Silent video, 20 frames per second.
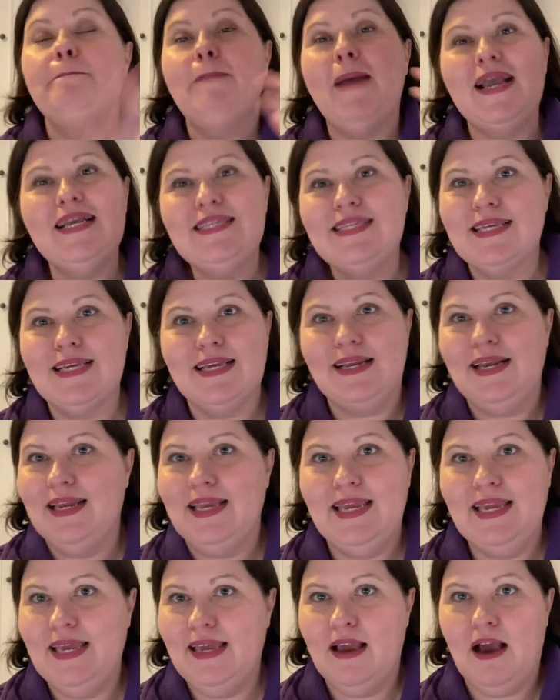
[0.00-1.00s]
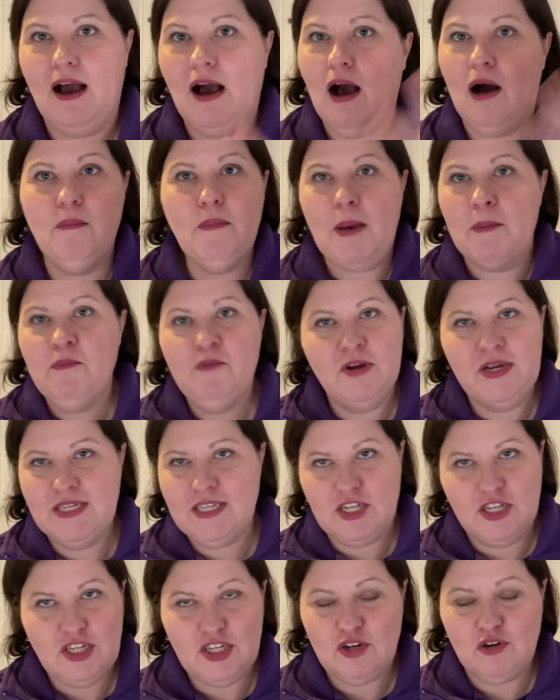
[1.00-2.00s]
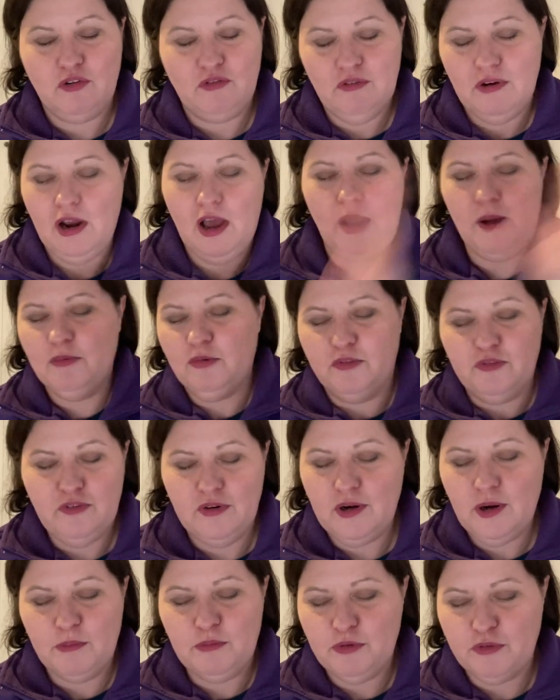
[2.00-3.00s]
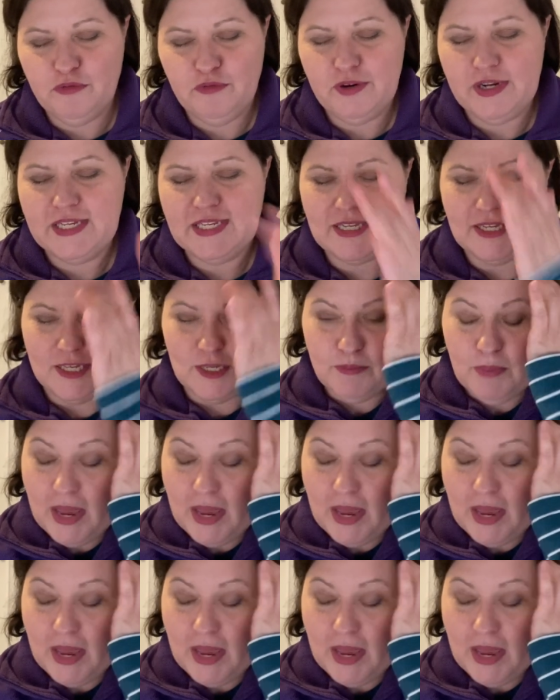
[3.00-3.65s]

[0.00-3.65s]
basically, our memories are just not reliable for a number of reasons.